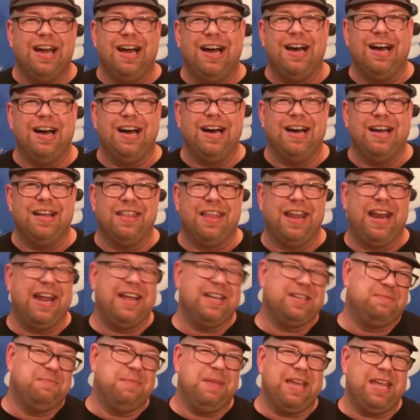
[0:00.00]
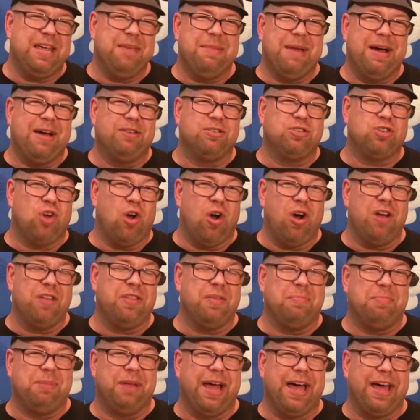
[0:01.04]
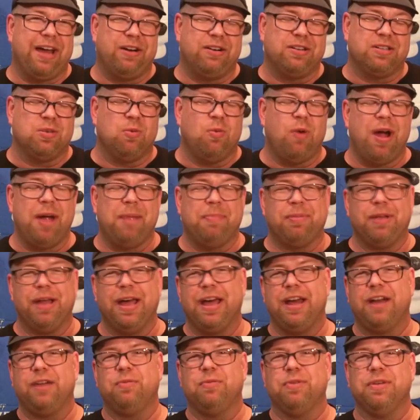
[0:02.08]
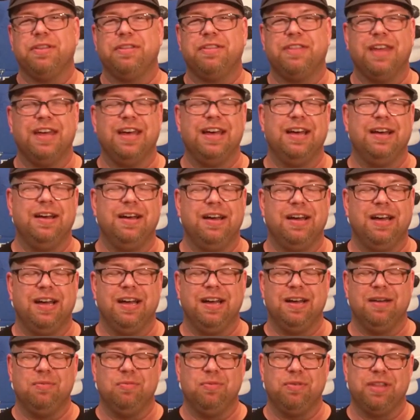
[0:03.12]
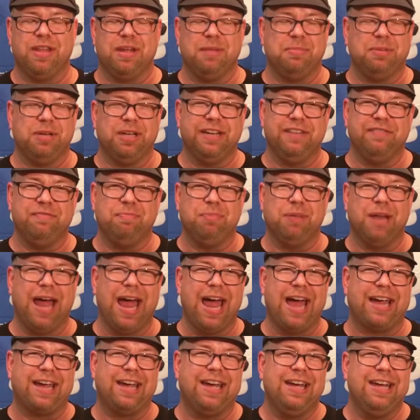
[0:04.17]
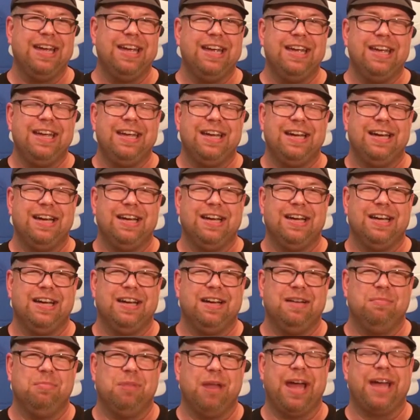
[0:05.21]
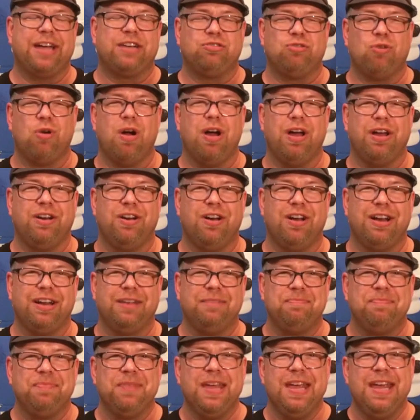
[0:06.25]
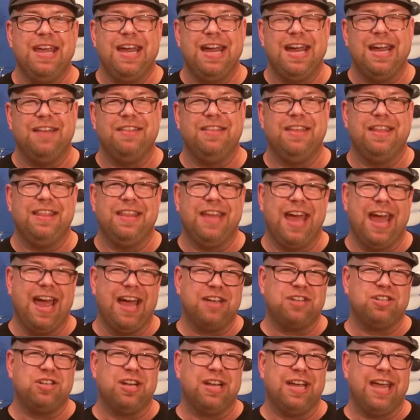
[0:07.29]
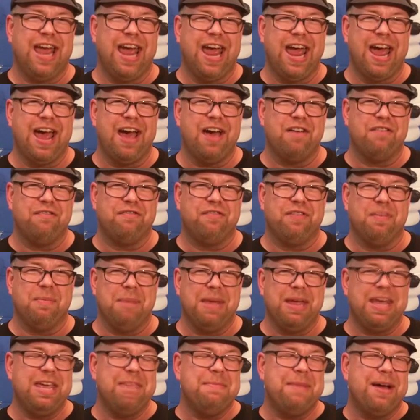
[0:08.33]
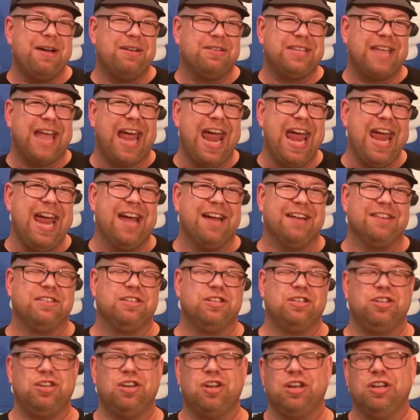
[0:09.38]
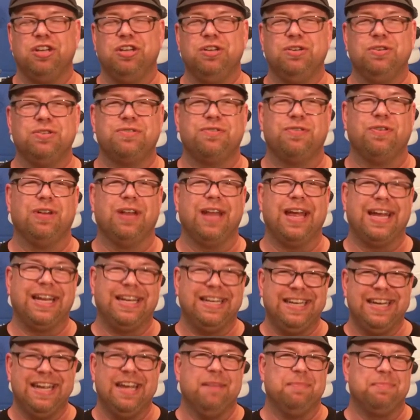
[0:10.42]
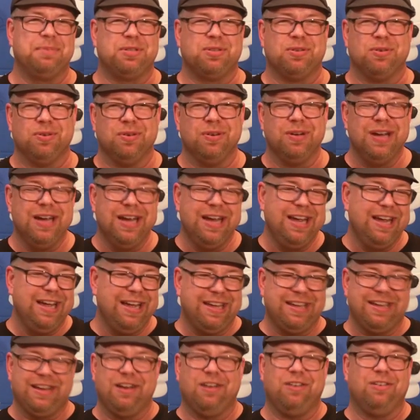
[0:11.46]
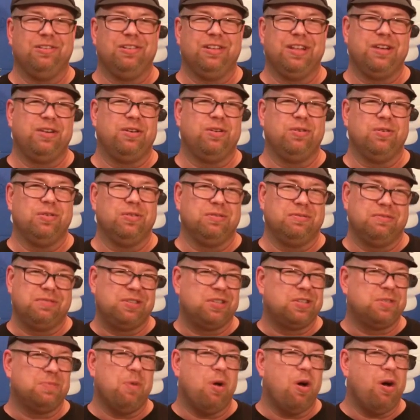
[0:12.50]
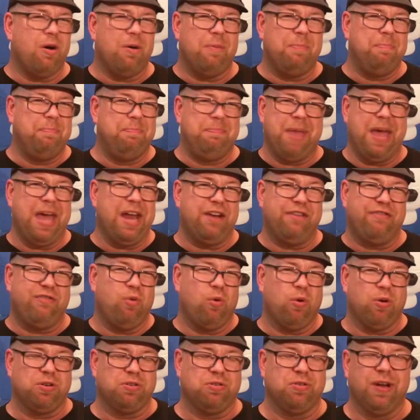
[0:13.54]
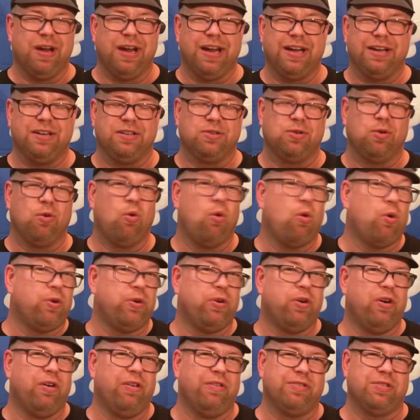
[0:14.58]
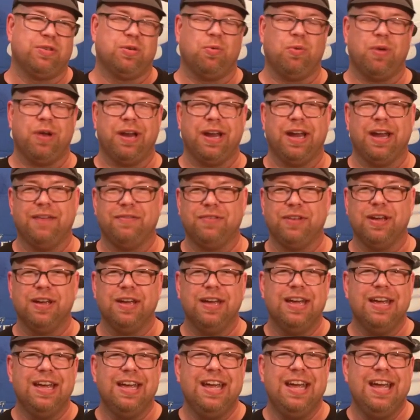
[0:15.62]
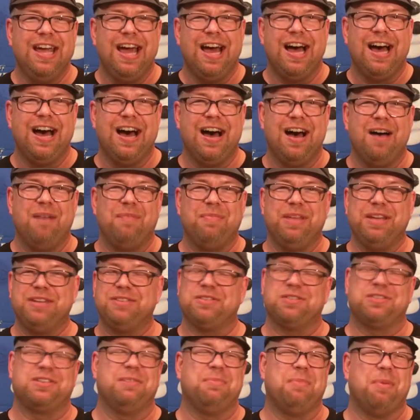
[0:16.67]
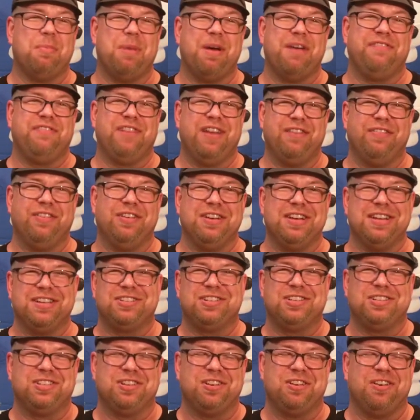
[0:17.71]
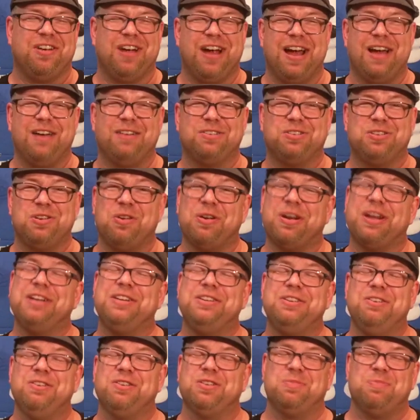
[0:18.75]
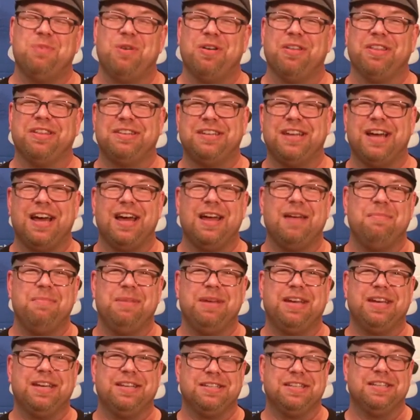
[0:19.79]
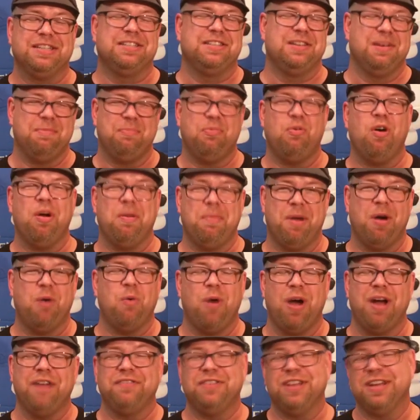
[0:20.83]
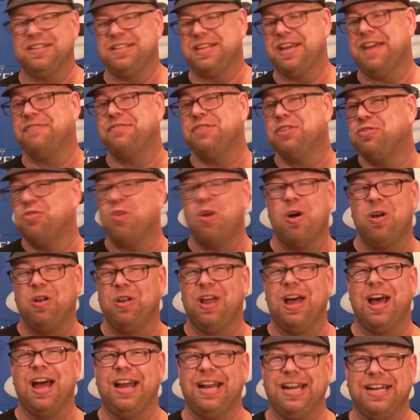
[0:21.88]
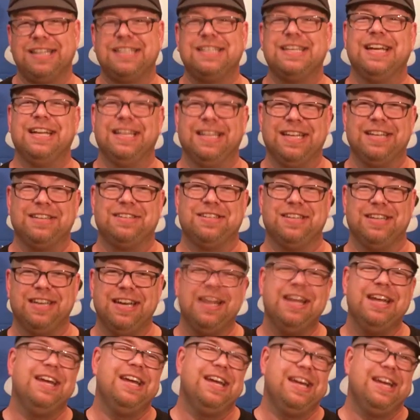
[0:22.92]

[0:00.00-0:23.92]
that has Mickey Mouse on the platter. It's a white platter with I believe, black drawing on it. And then they actually have Mickey Mouse hands that you can use for, like, dips or, you know, little small pinafore trays or hors d'oeuvres or what have you. These are some of my favorite dishes in our house. Don't get to use them all the time because at some point my wife does have to draw a line and say, listen,